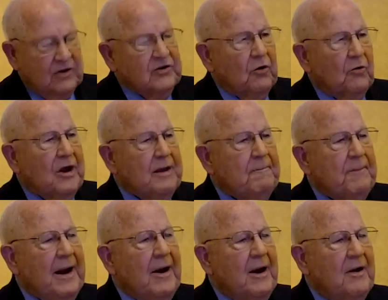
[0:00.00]
to
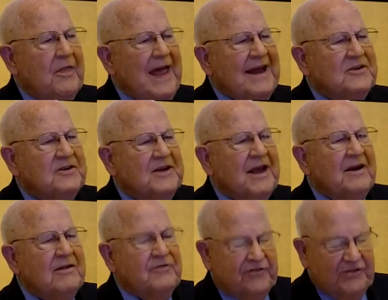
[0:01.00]
repair that
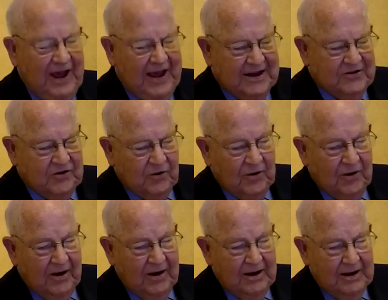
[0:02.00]
dented side
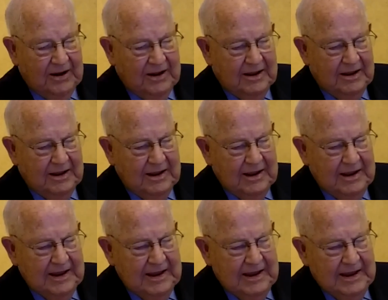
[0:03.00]
door.
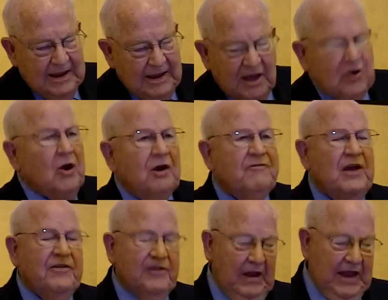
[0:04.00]
He could have
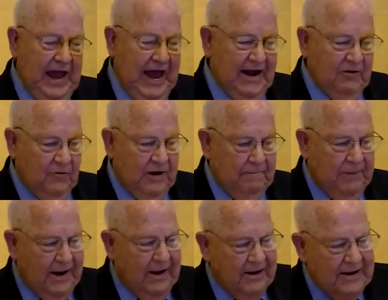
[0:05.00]
easily had it
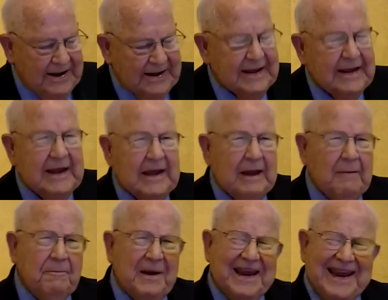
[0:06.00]
repaired,
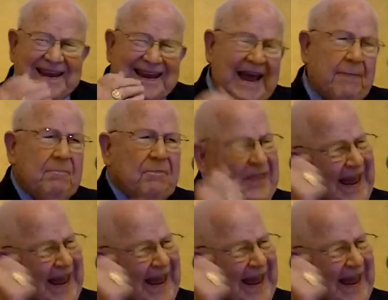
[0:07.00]
but he kept